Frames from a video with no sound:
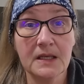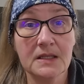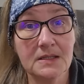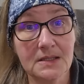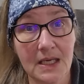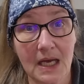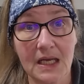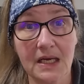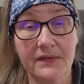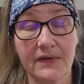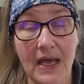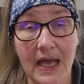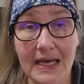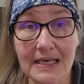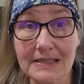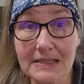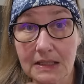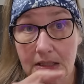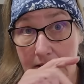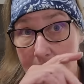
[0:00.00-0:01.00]
It's kind of a
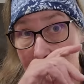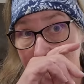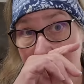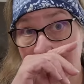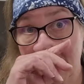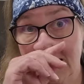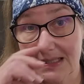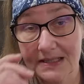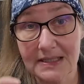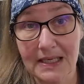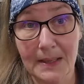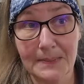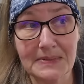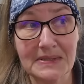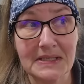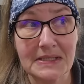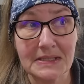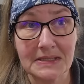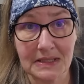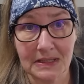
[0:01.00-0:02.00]
hassle, it's a lot of
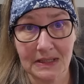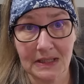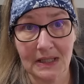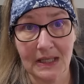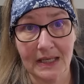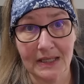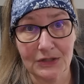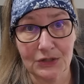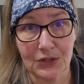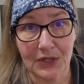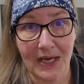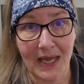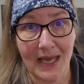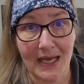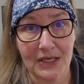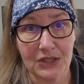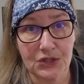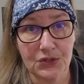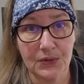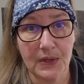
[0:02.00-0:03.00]
steps, and it's a little extra
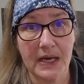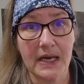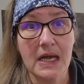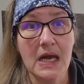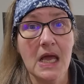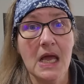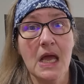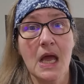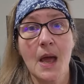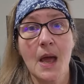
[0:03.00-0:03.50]
cash, right?